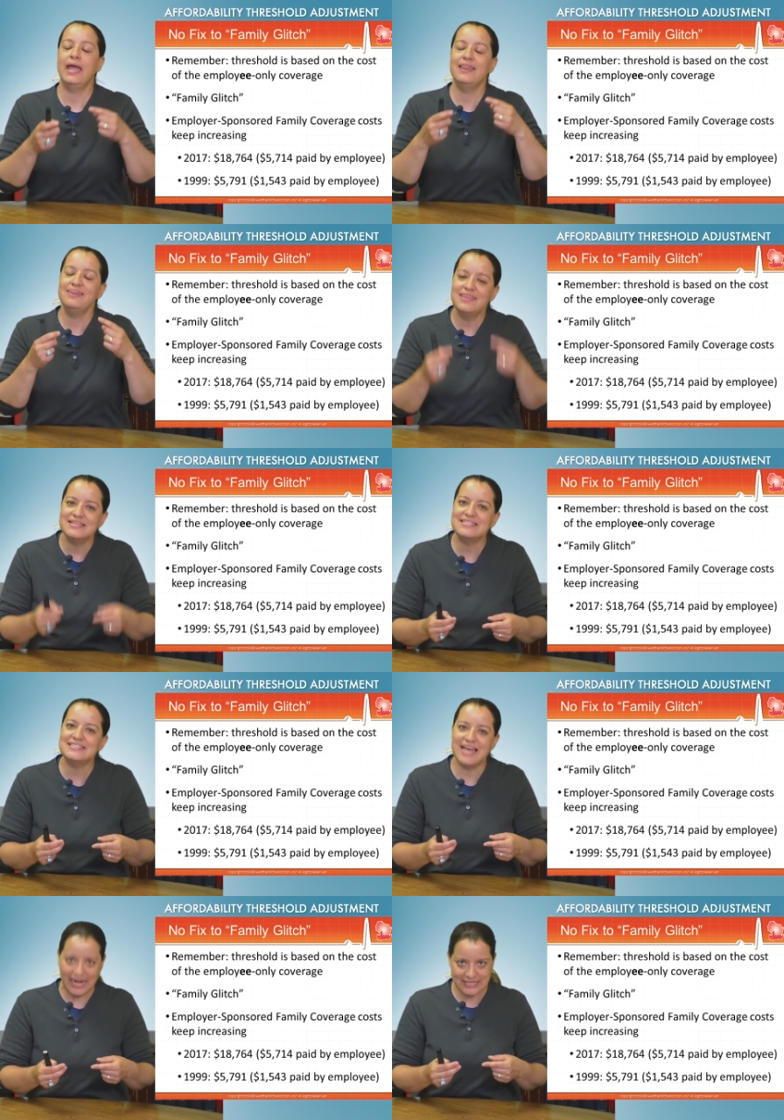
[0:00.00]
and this
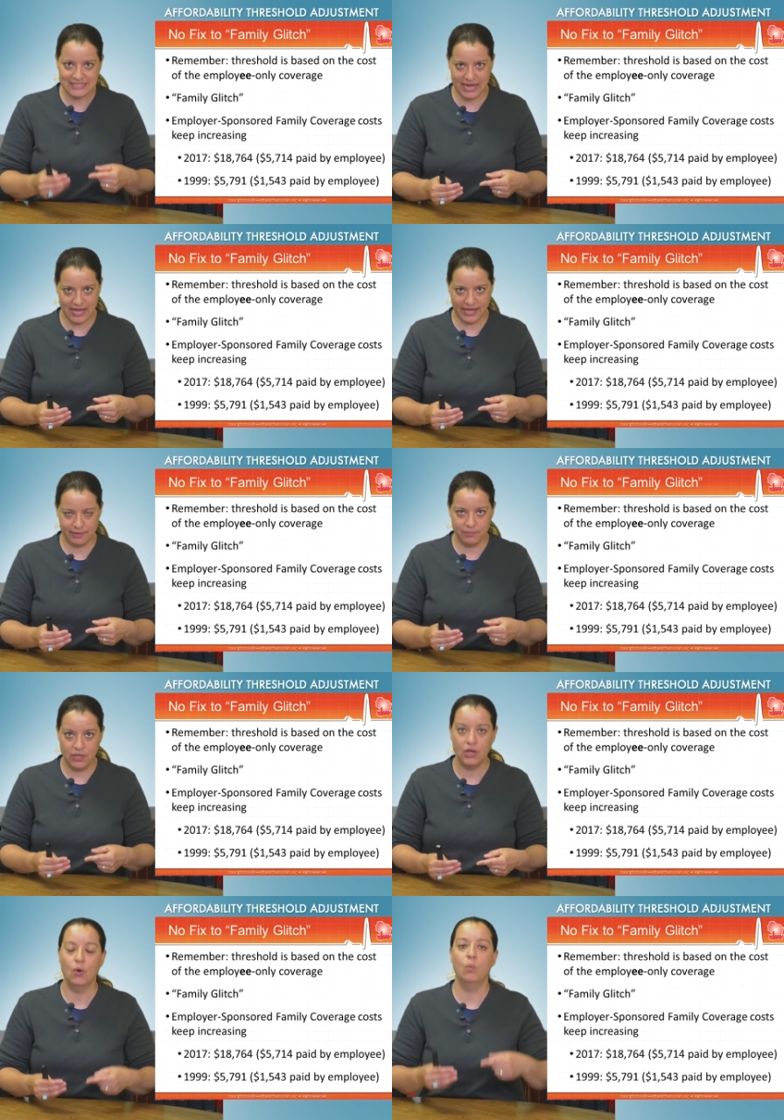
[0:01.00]
is at a time
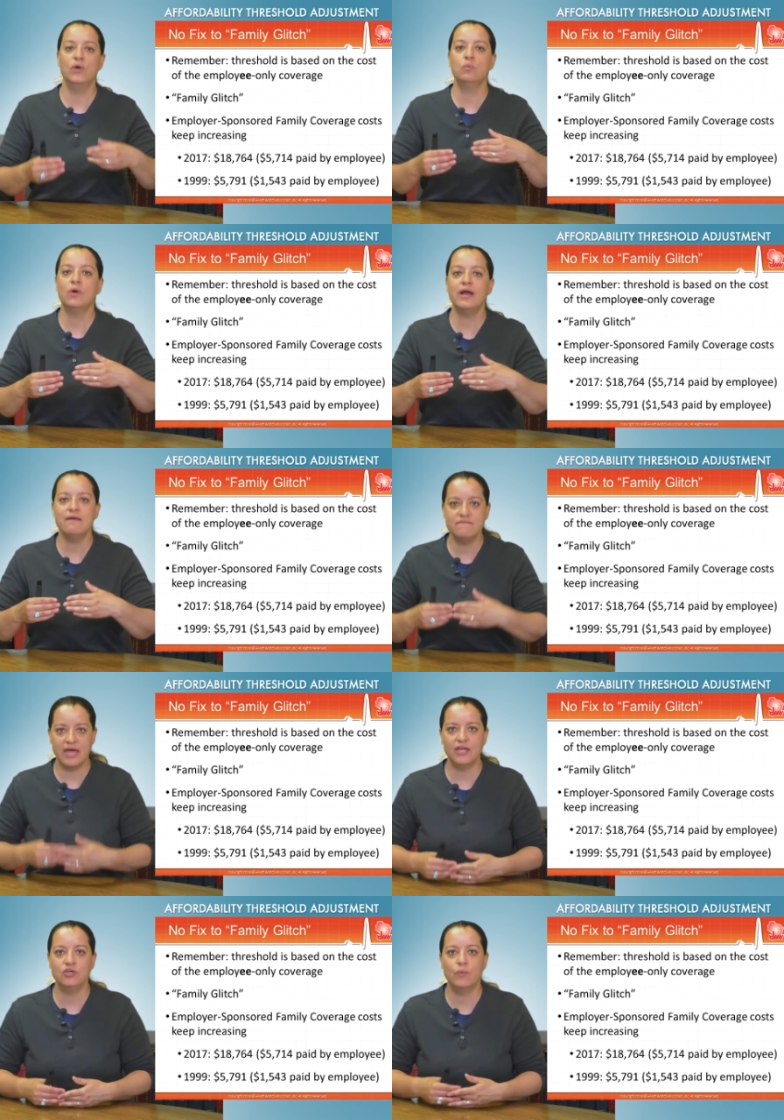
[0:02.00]
when we're
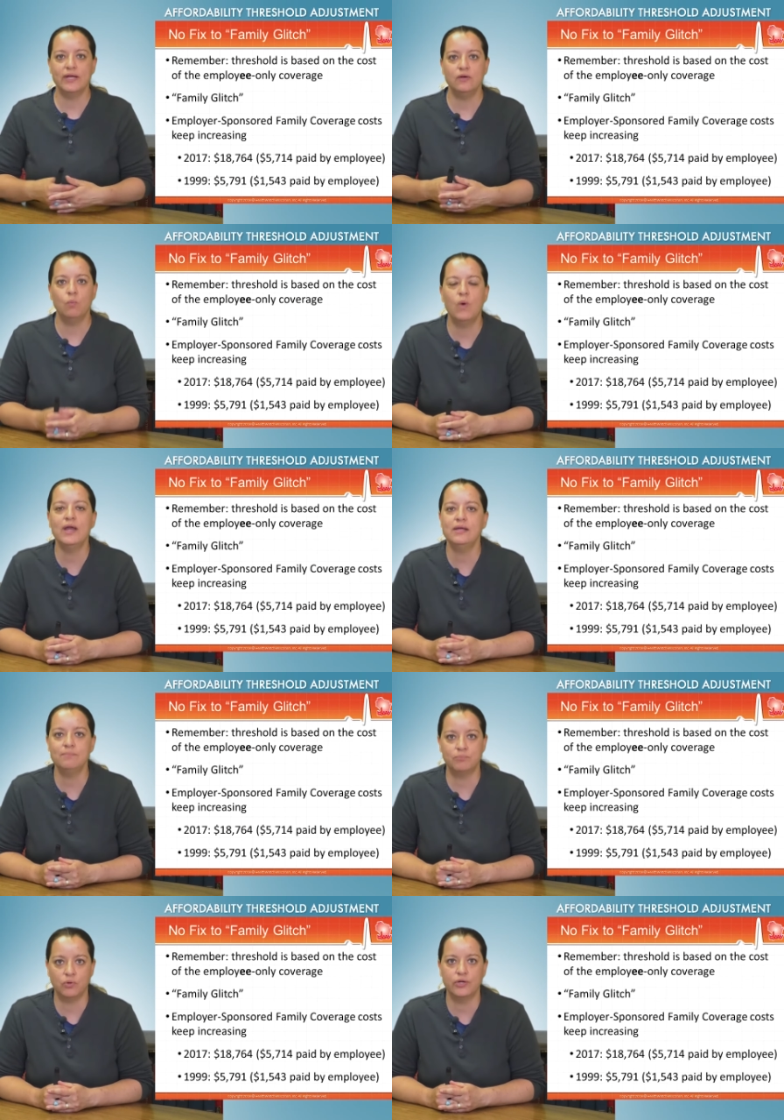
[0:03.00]
evaluating what
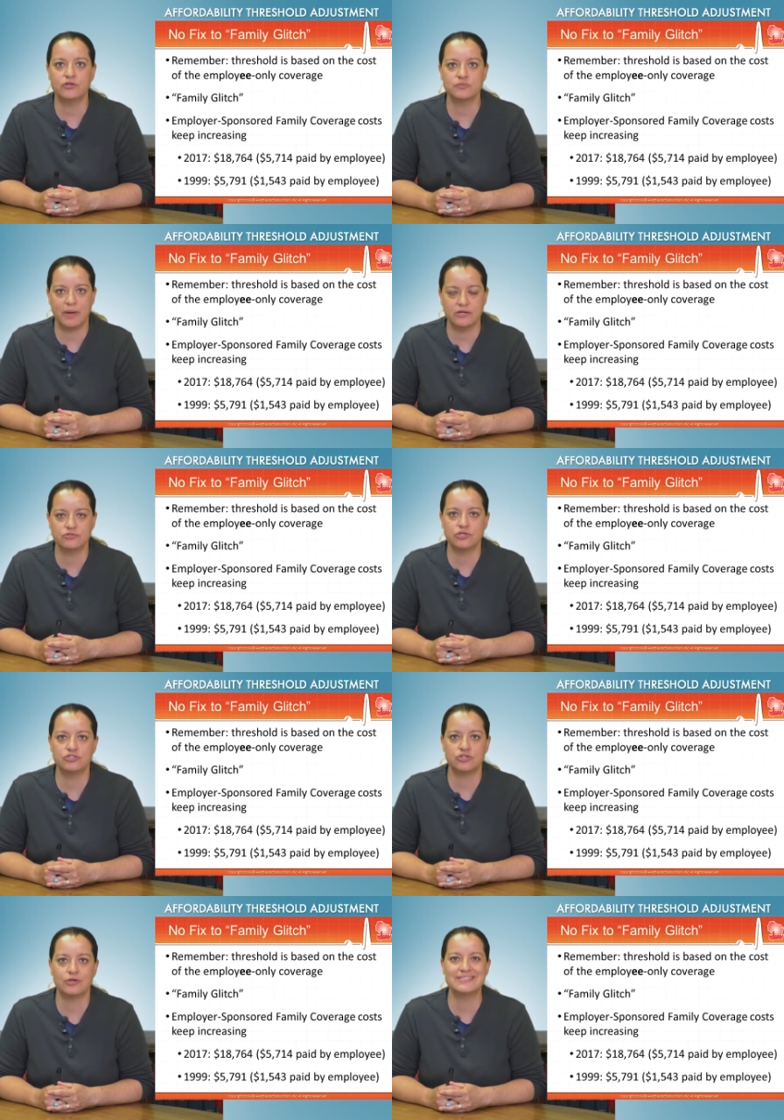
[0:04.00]
employer-sponsored
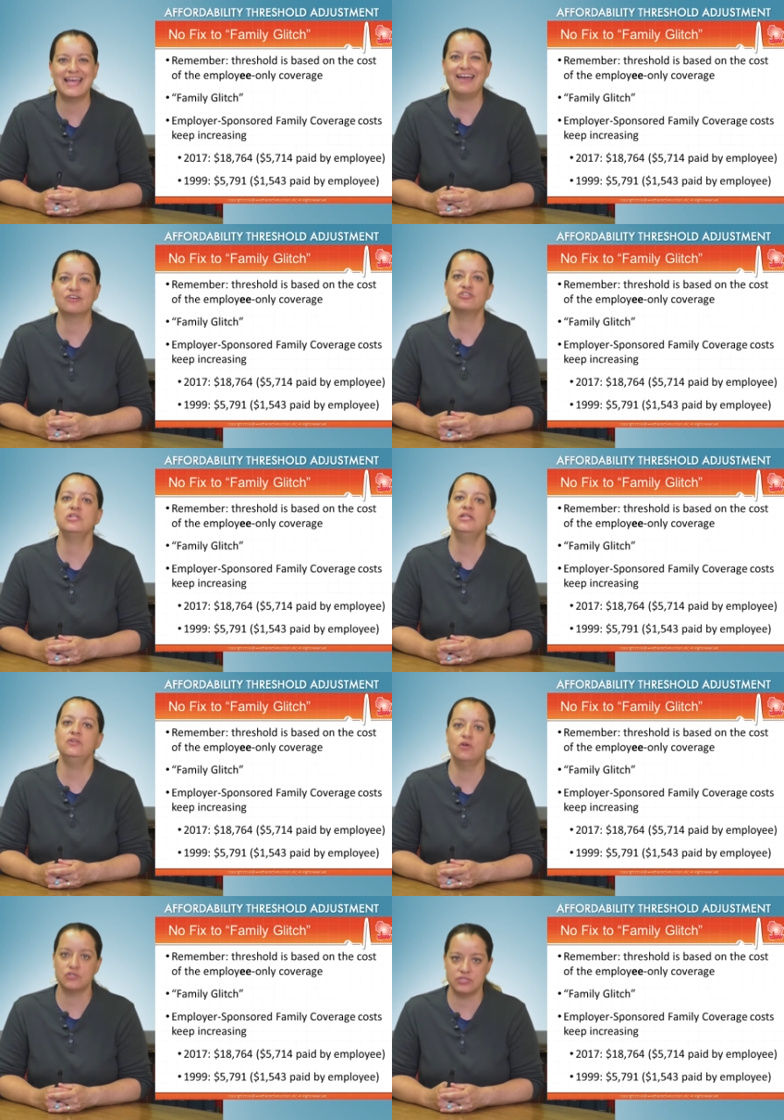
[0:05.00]
insurance actually
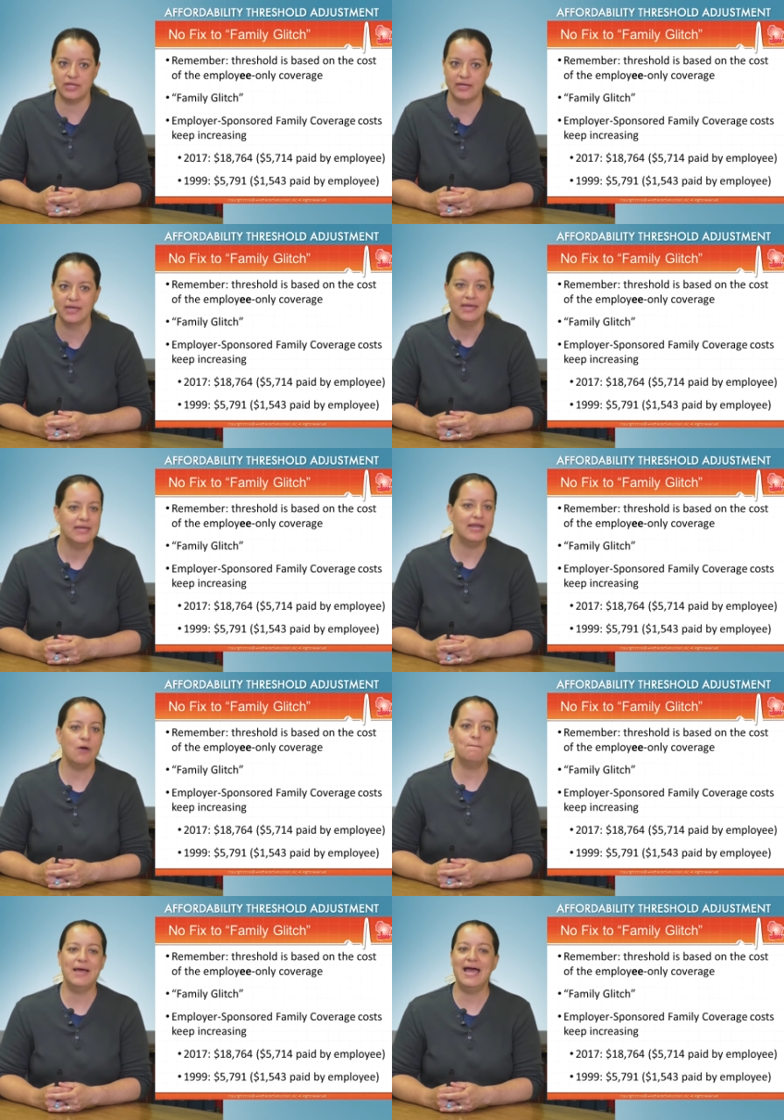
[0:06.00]
looks like.
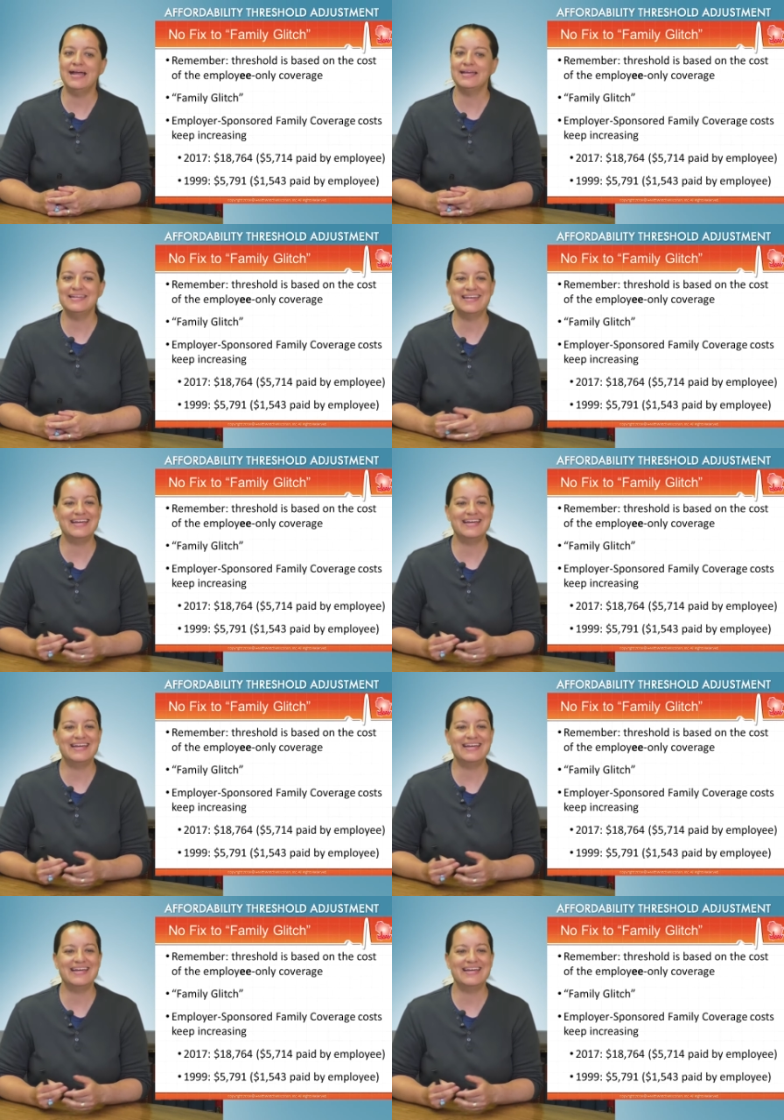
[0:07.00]
Now, back in